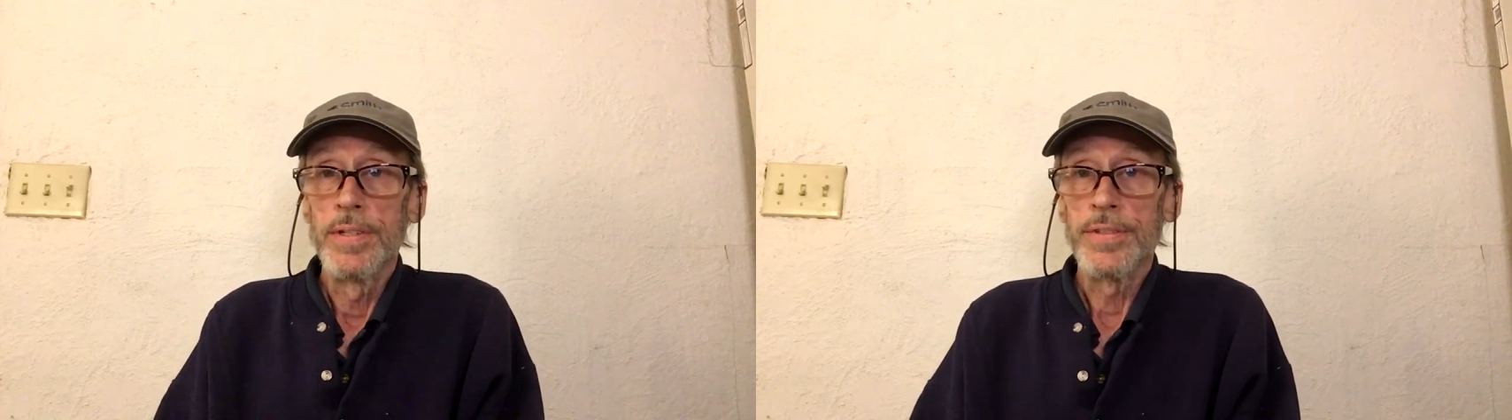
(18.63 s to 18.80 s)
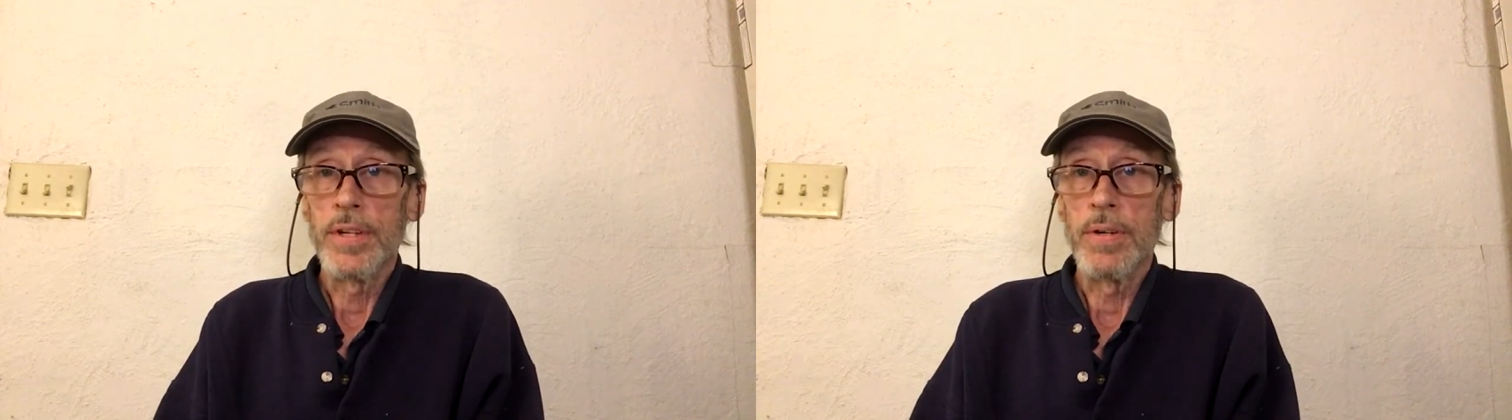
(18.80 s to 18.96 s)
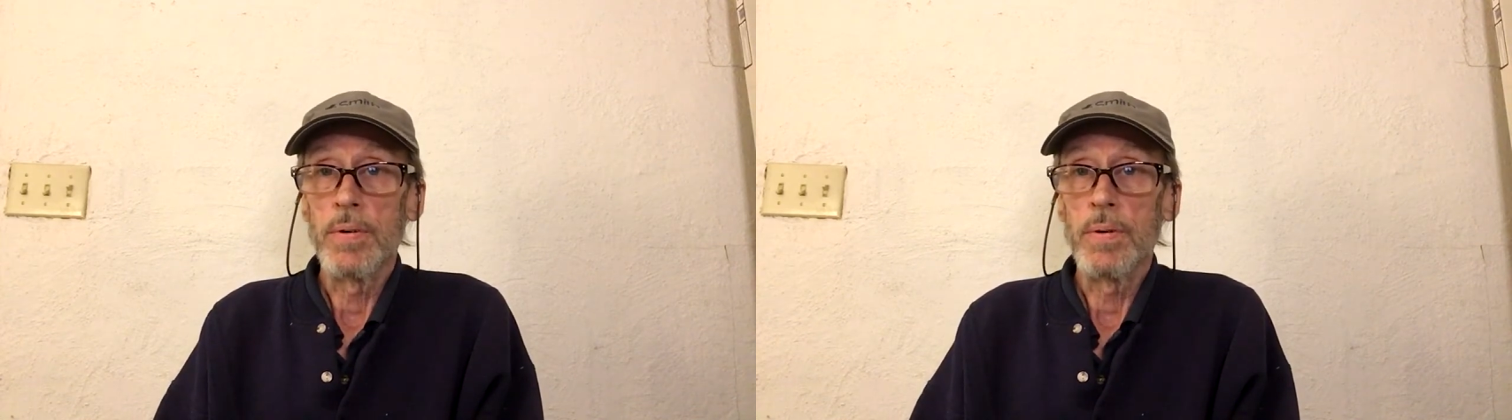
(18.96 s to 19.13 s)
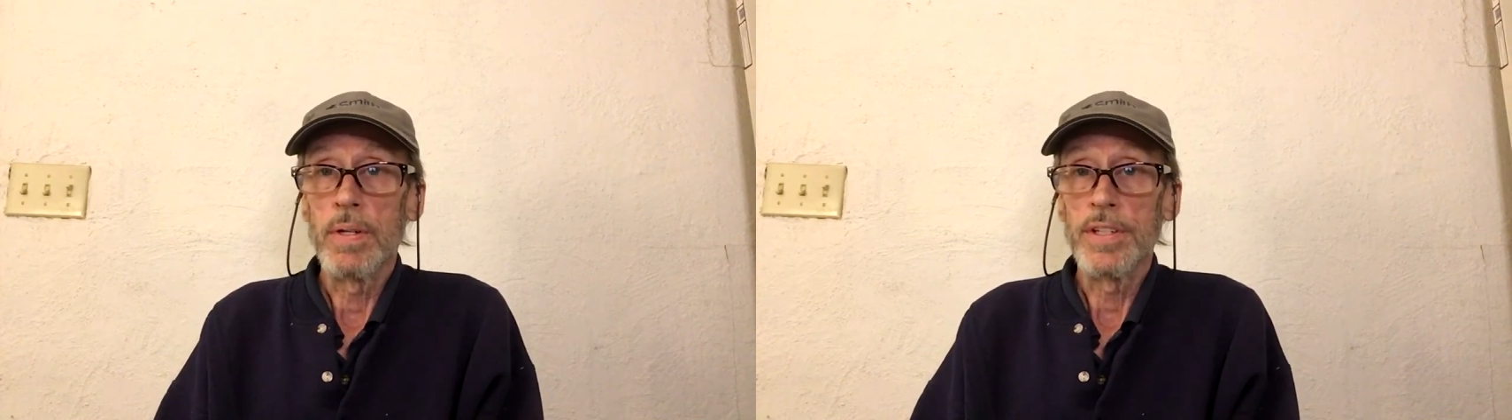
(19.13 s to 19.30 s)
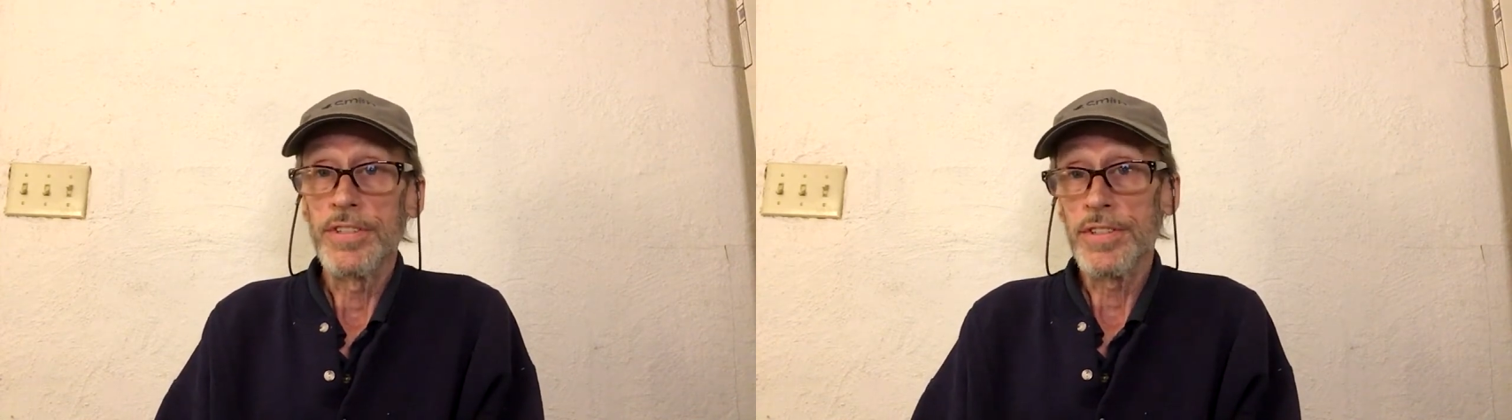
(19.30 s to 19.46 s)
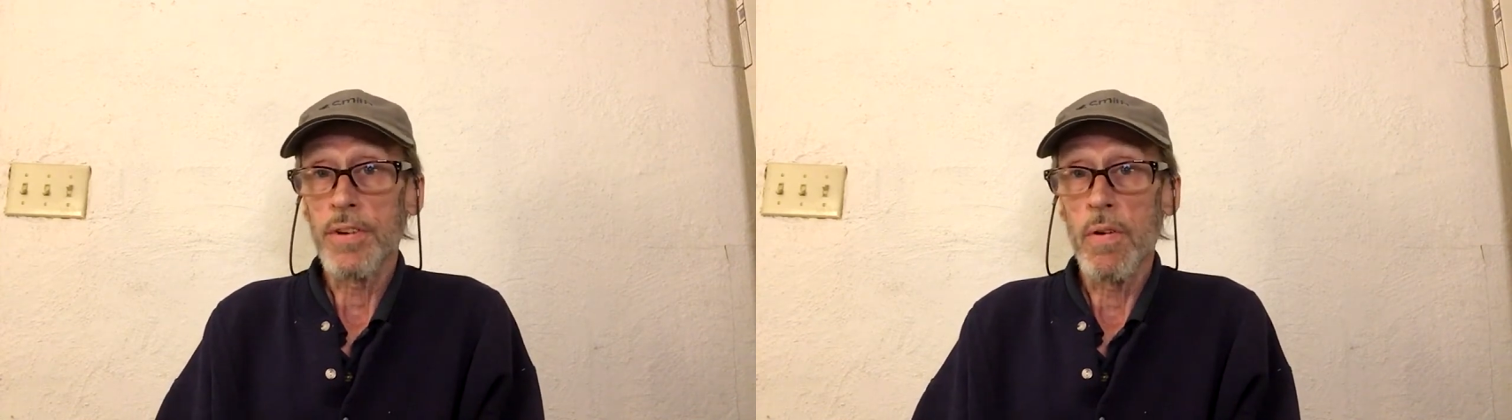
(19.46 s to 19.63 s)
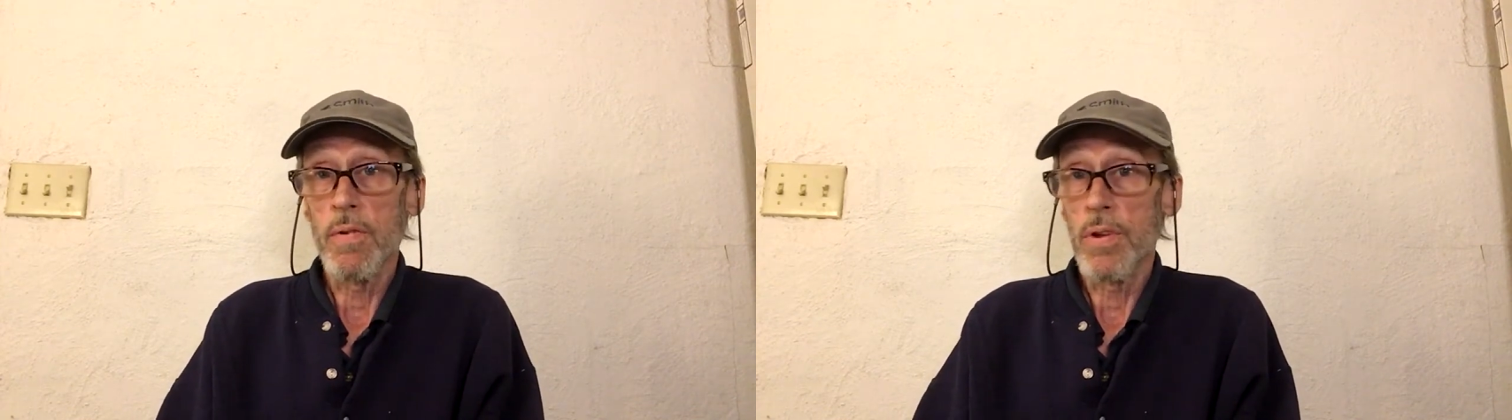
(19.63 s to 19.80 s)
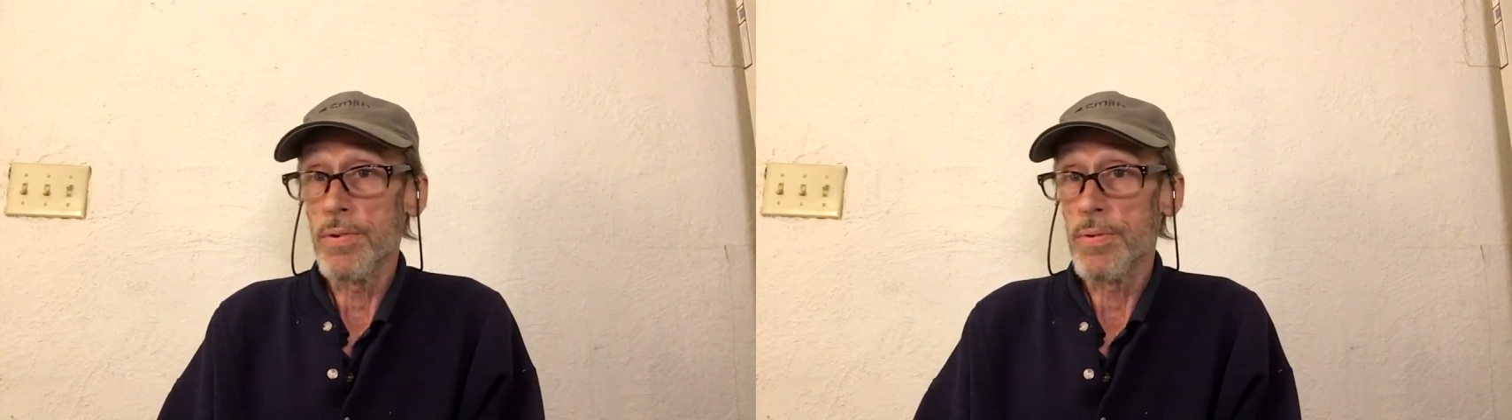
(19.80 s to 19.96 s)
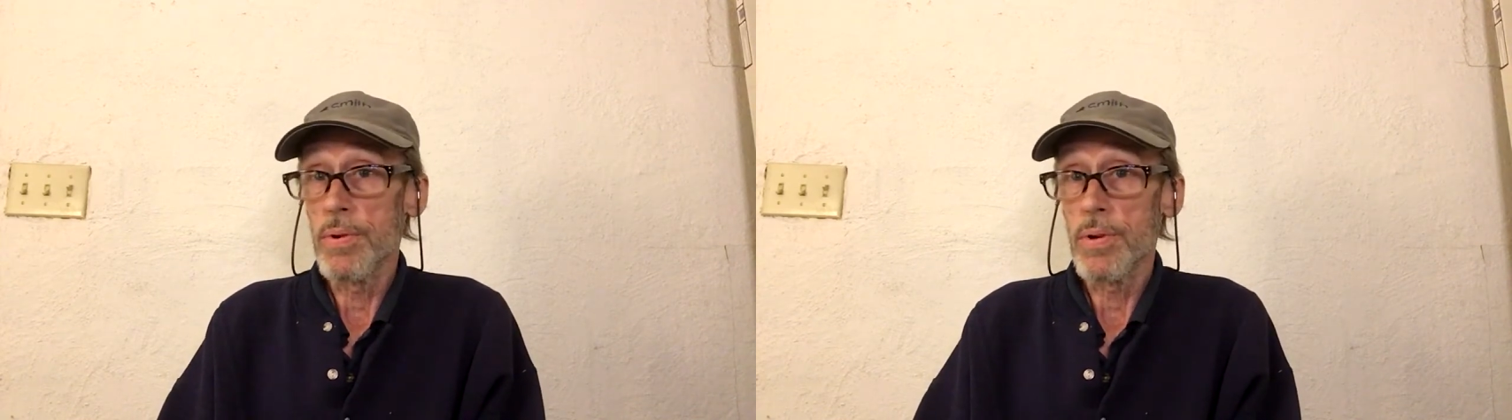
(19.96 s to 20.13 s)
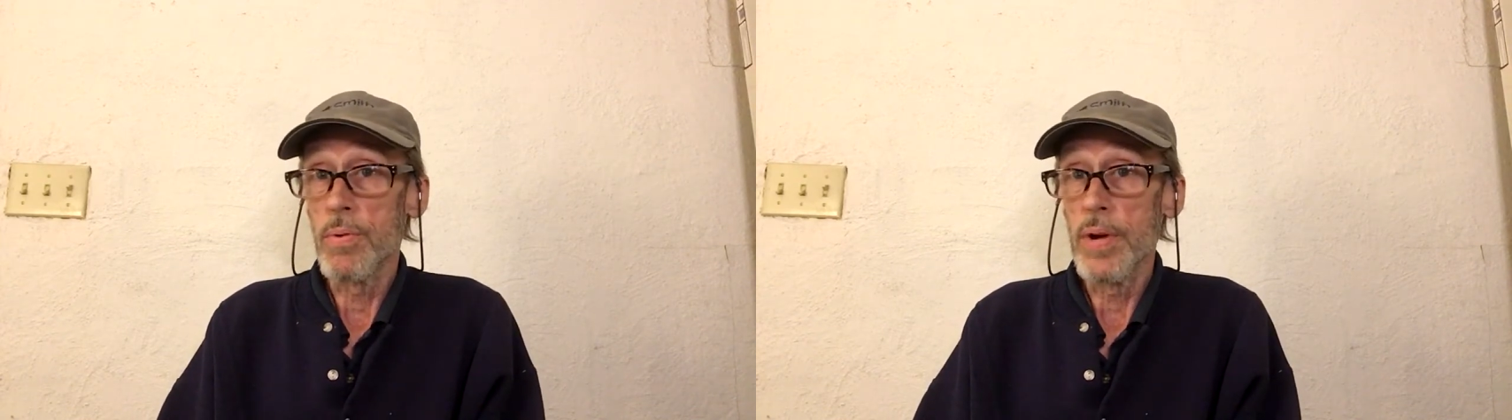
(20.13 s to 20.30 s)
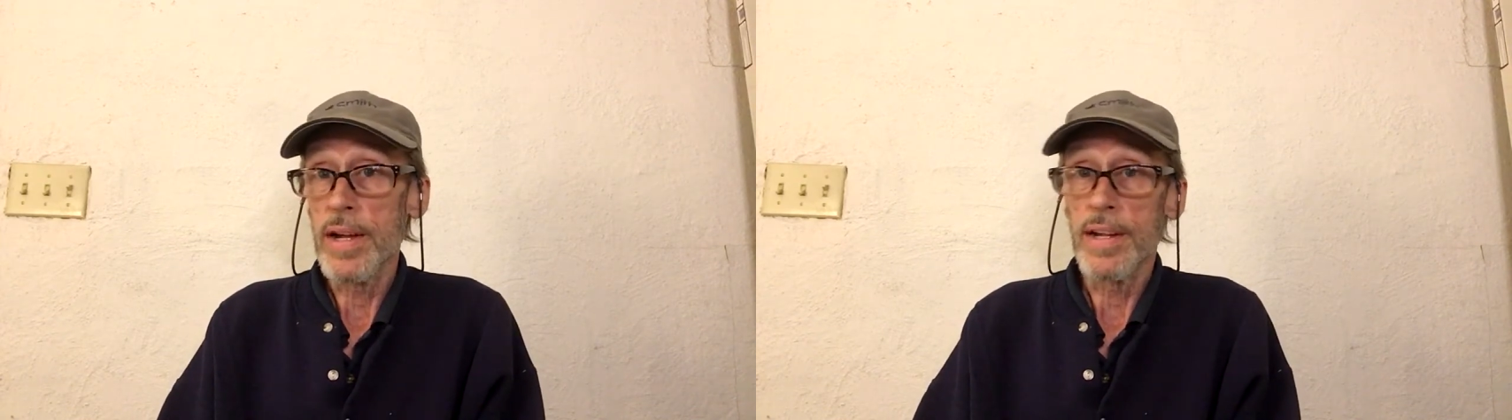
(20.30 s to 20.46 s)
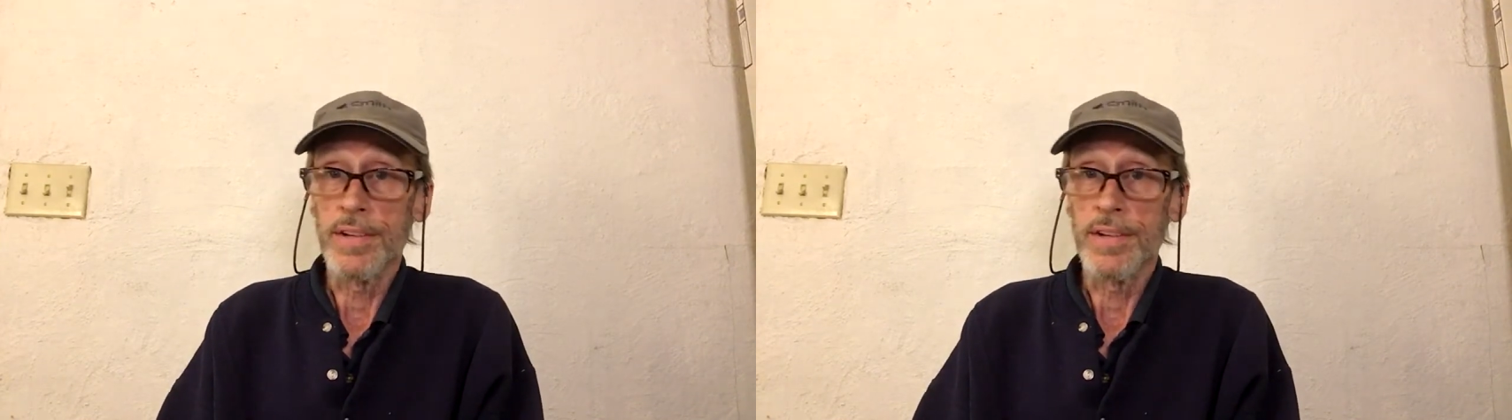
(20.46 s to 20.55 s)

So let's just go over those real quick.